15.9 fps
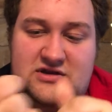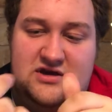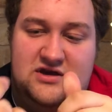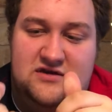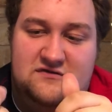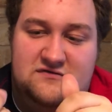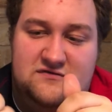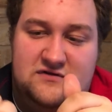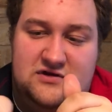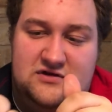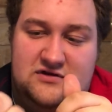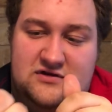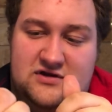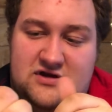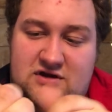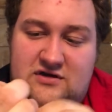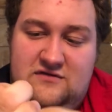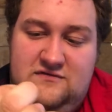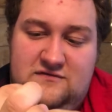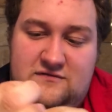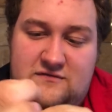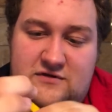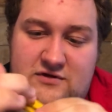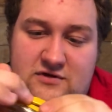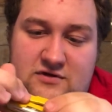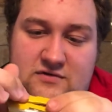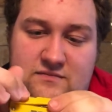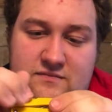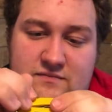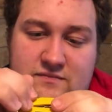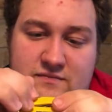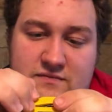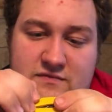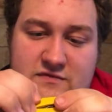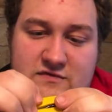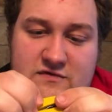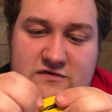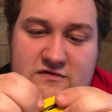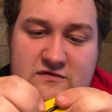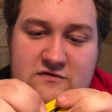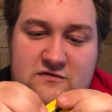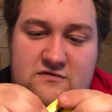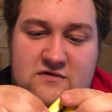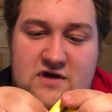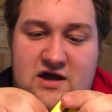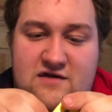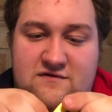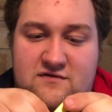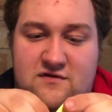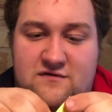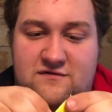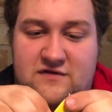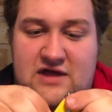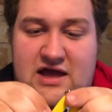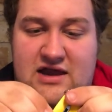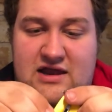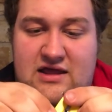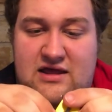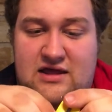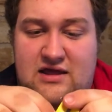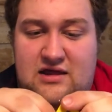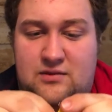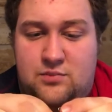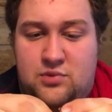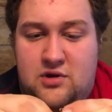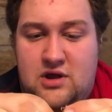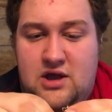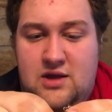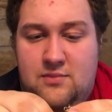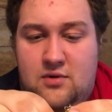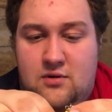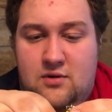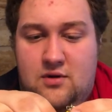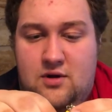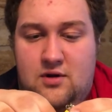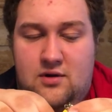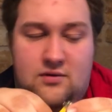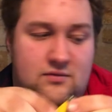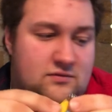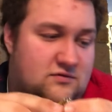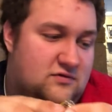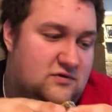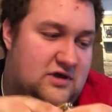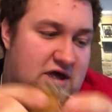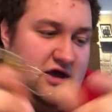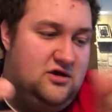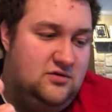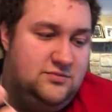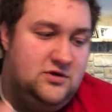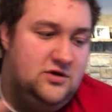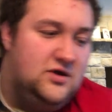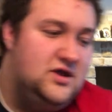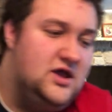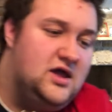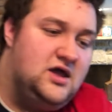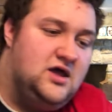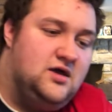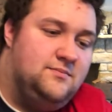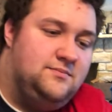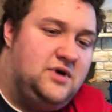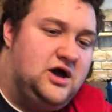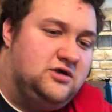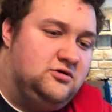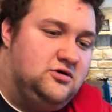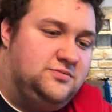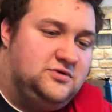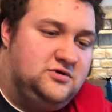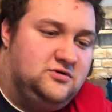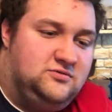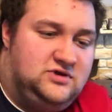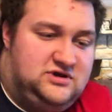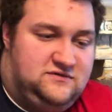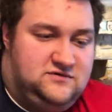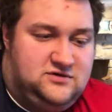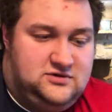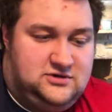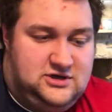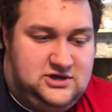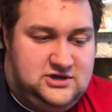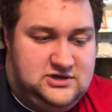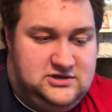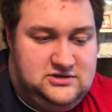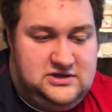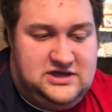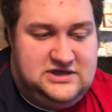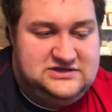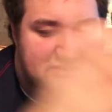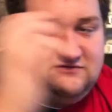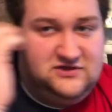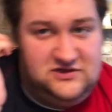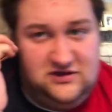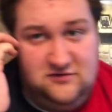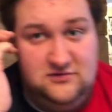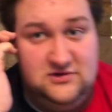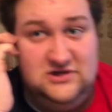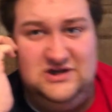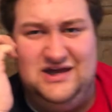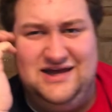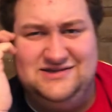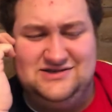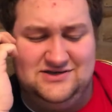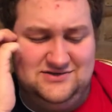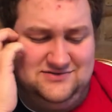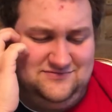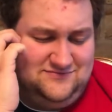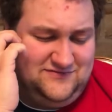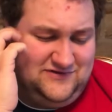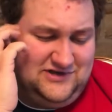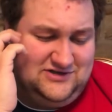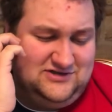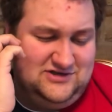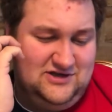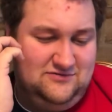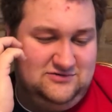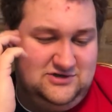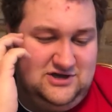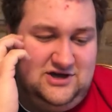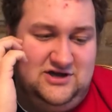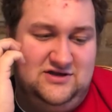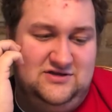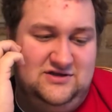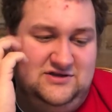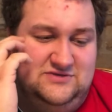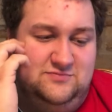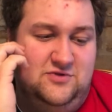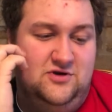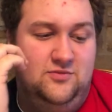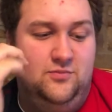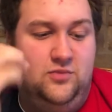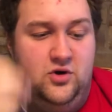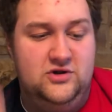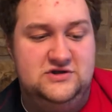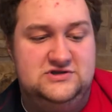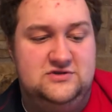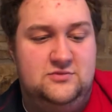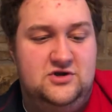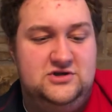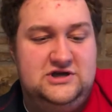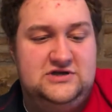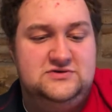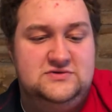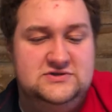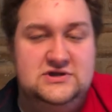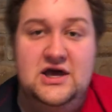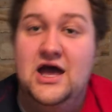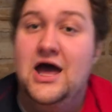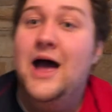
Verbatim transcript: knife and a knife, um, screwdriver, flathead, pry bar, can opener, bottle opener, whatever. Uh, has everything you really need. It has a flashlight, which I kind of think is pointless on multi-tools.